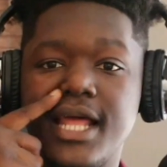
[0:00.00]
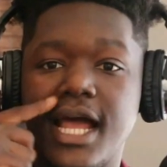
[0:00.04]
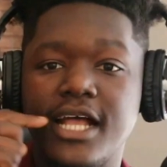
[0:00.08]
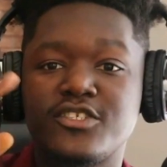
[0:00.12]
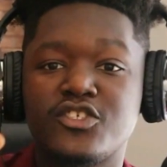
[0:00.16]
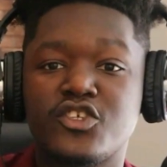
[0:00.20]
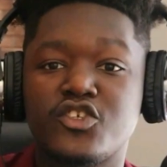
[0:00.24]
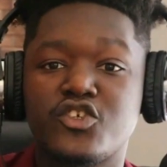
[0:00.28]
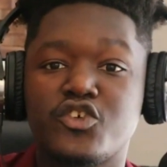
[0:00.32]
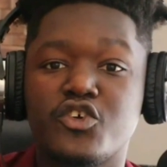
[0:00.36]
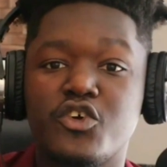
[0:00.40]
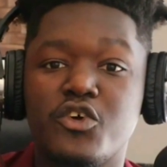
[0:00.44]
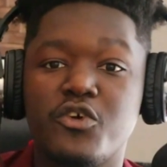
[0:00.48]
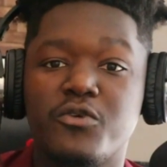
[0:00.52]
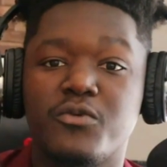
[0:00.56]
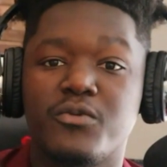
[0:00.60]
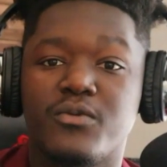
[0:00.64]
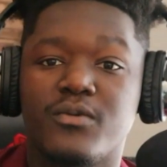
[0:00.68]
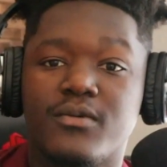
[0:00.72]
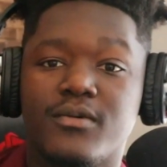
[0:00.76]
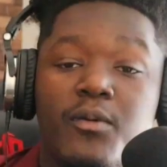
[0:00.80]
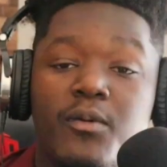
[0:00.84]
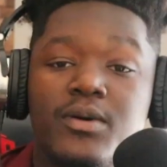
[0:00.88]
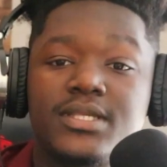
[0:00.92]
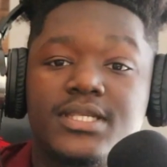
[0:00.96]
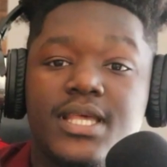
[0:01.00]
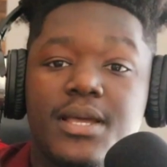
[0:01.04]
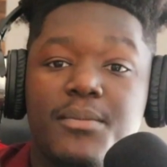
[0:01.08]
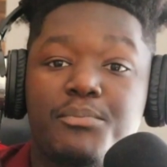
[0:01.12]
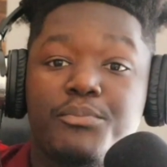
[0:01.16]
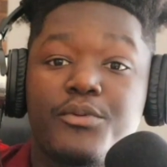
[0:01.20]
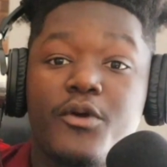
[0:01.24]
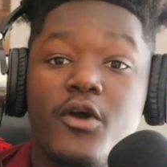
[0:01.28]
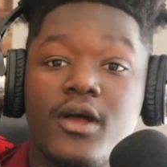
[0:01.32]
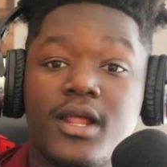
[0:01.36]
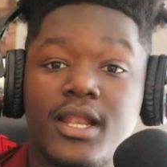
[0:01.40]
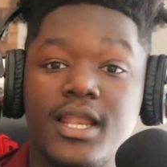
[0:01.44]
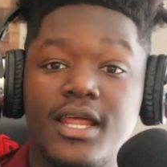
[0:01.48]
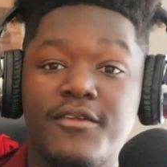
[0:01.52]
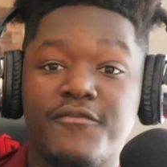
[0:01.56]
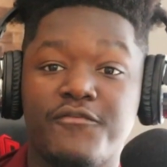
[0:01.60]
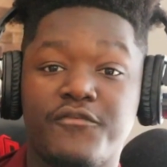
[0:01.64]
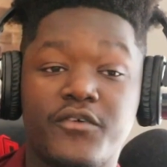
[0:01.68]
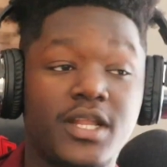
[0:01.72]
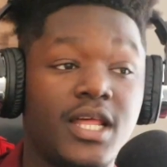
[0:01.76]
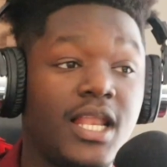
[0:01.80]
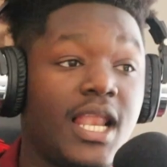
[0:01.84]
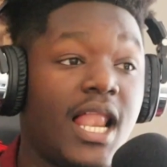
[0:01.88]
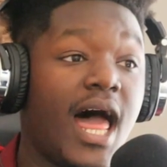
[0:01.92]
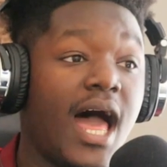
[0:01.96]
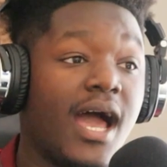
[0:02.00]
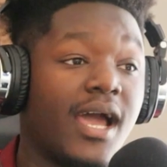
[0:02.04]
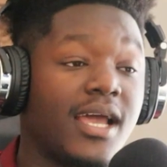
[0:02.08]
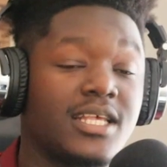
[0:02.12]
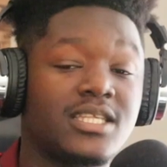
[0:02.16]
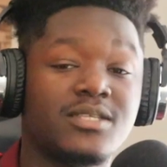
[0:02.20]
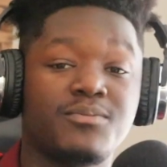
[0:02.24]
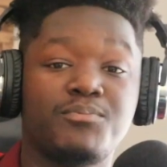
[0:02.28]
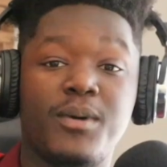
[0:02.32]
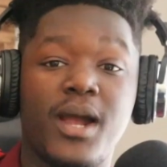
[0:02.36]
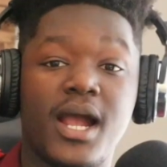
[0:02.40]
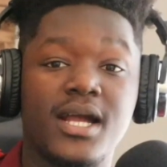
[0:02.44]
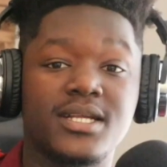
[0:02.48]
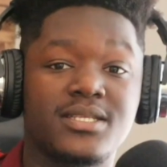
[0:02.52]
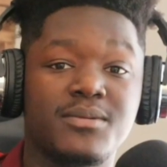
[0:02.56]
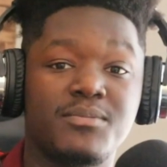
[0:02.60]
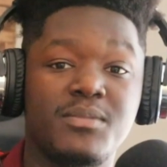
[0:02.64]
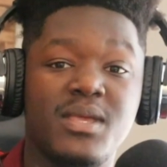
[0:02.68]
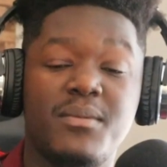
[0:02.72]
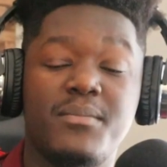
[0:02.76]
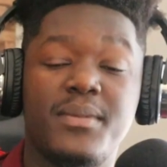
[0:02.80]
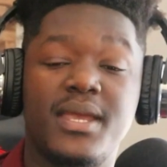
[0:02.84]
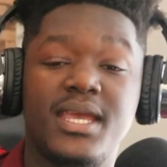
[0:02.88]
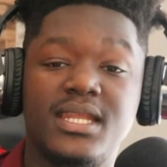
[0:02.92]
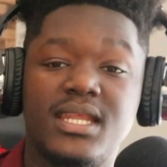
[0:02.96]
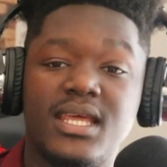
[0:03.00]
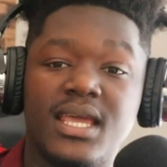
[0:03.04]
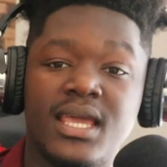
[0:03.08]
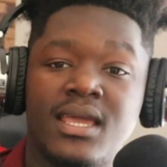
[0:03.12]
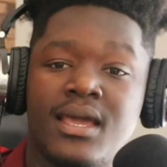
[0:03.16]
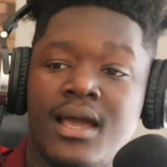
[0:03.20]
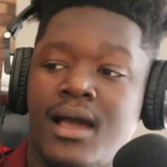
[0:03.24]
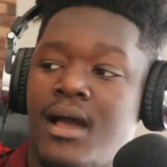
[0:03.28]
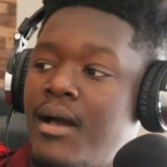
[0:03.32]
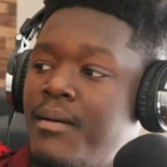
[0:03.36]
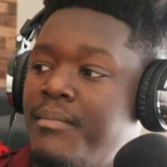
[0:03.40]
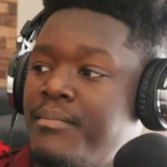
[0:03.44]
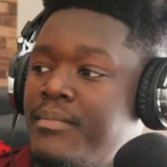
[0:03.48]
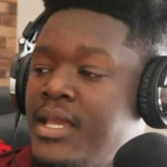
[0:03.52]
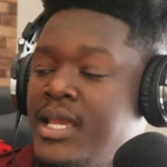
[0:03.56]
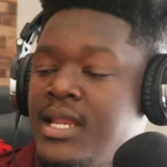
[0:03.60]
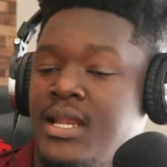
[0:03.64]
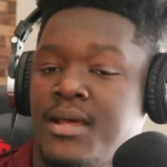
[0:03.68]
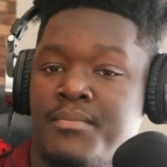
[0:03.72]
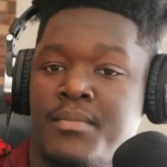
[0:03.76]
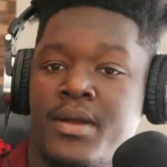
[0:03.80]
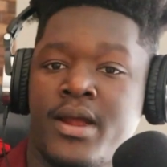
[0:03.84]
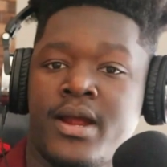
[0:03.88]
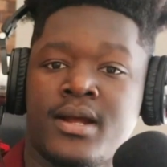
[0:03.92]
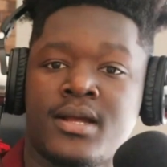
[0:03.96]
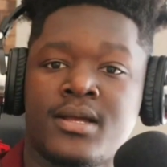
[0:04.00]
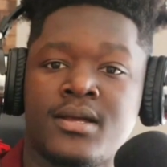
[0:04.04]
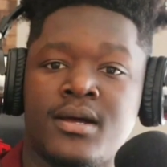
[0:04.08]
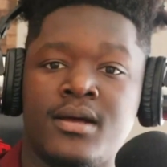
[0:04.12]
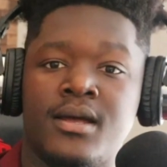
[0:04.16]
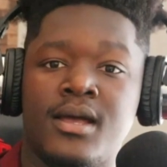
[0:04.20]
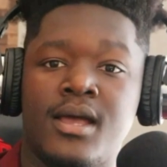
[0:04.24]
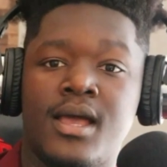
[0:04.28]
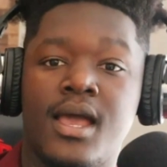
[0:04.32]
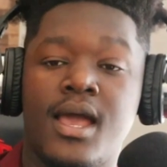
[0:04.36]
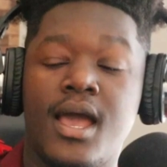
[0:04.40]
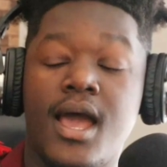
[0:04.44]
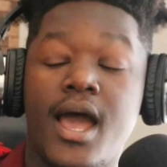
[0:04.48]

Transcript: That's true. I was in Brooklyn for the longest part of me being in America.